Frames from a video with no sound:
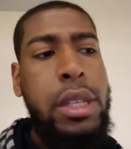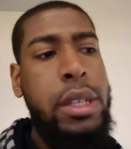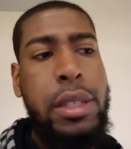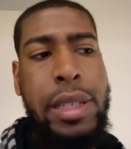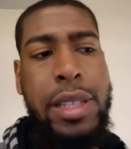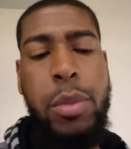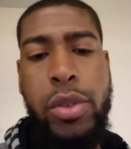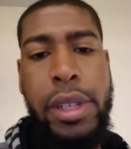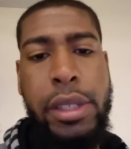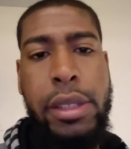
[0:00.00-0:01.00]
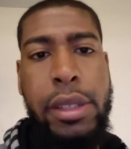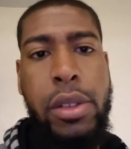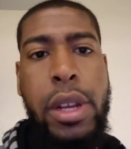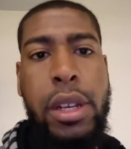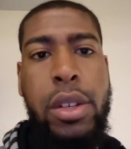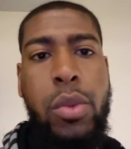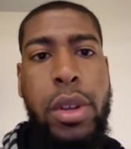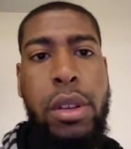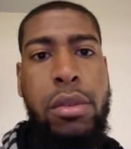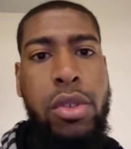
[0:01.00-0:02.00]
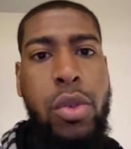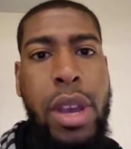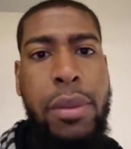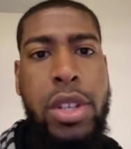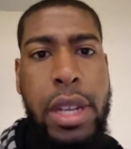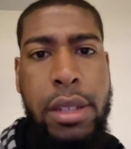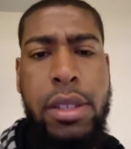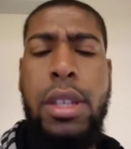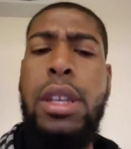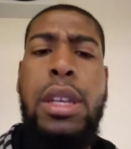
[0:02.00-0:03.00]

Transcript: because it's most likely that they're not going to win. Do you have a chance?